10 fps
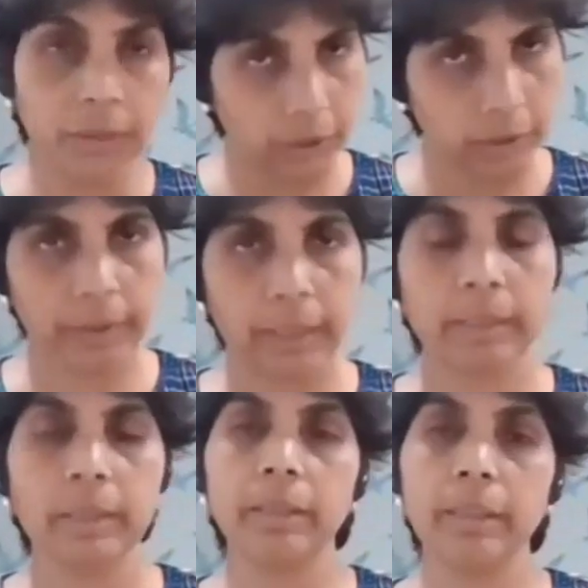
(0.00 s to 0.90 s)
which we
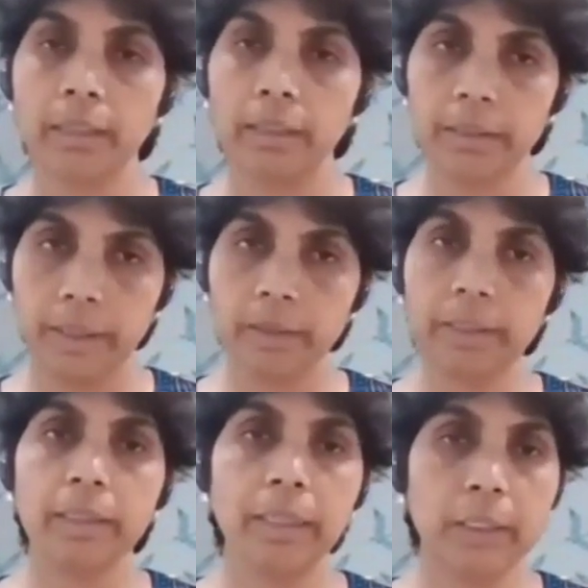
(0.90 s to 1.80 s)
are
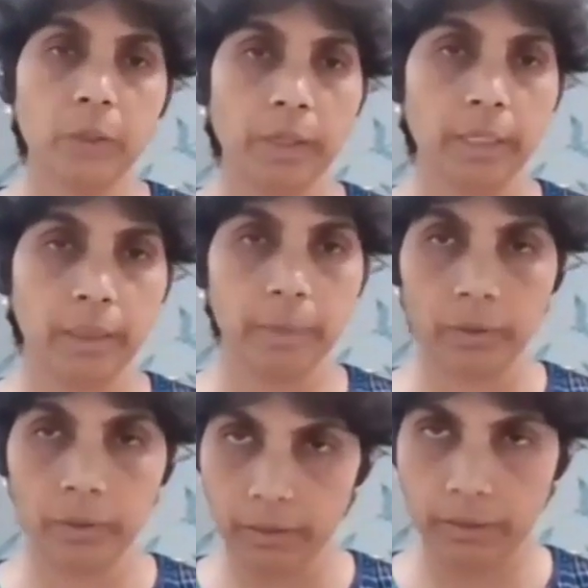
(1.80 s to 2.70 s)
theoretically talking
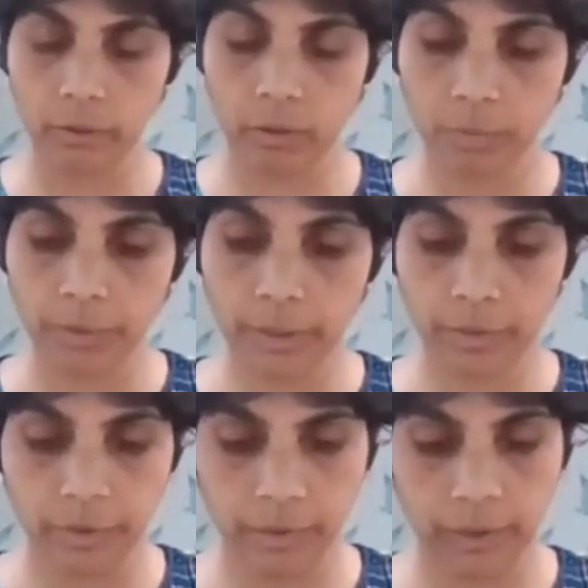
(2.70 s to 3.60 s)
about it.
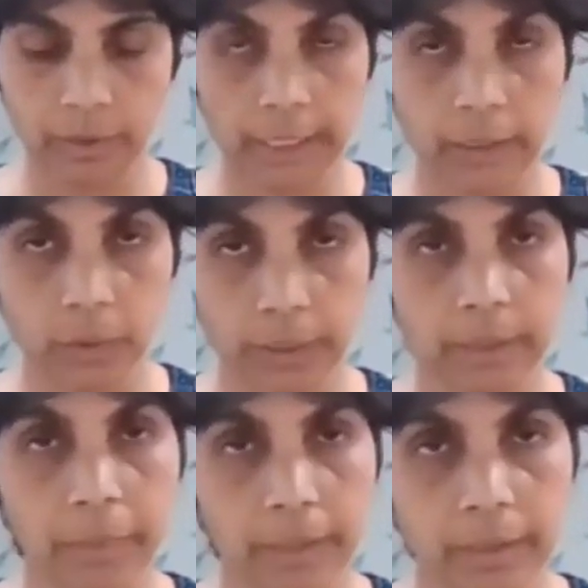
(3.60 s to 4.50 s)
Hopefully, we will get to
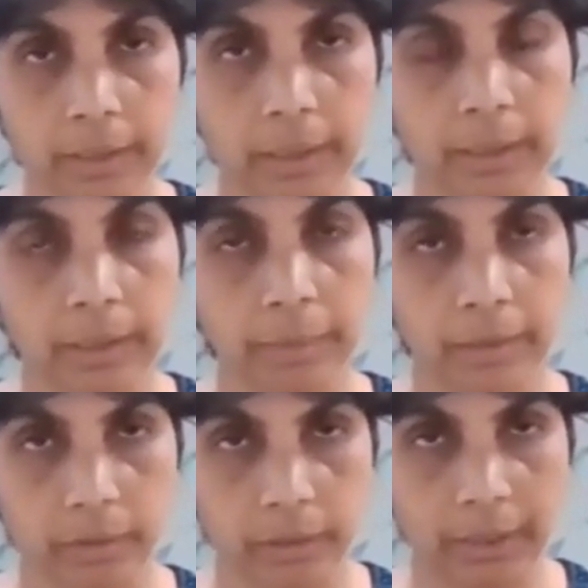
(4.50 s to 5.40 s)
experience a little
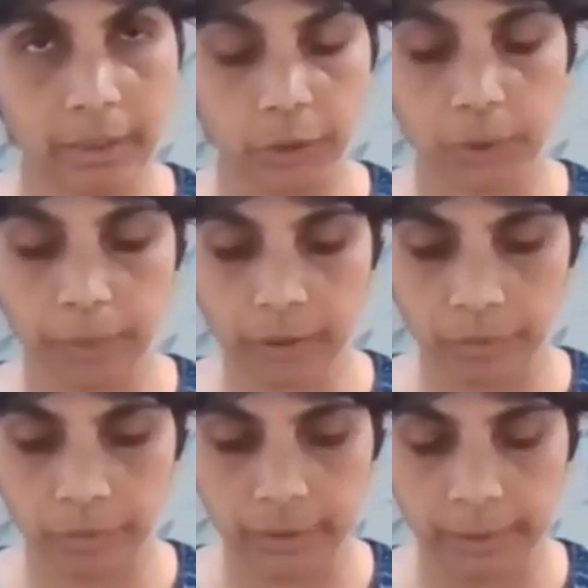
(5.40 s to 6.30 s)
bit, touch a bit
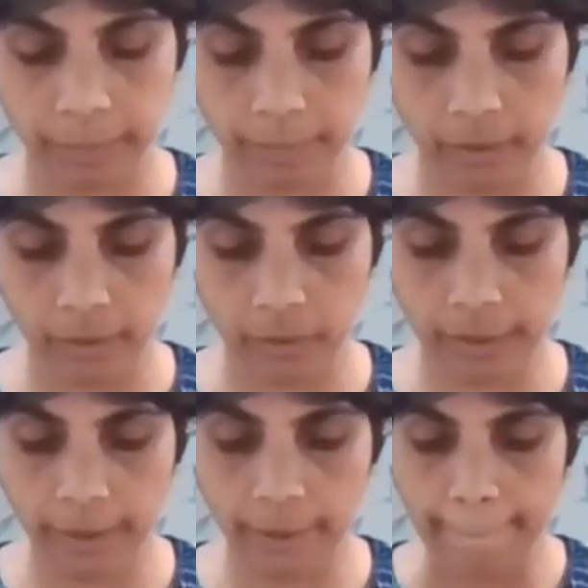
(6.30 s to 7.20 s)
of it.
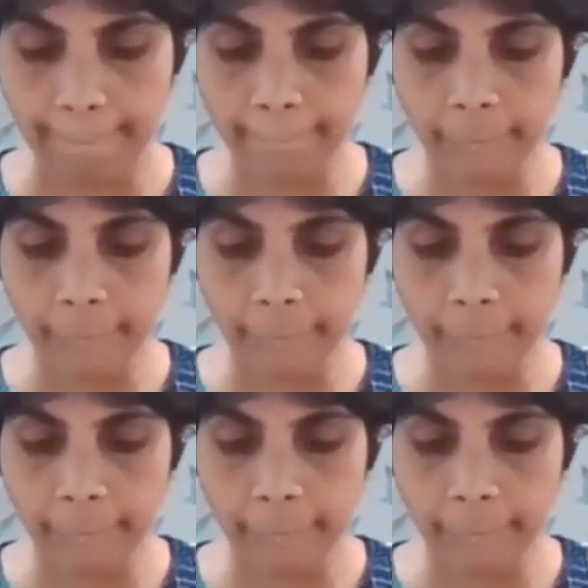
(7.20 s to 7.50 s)
Okay.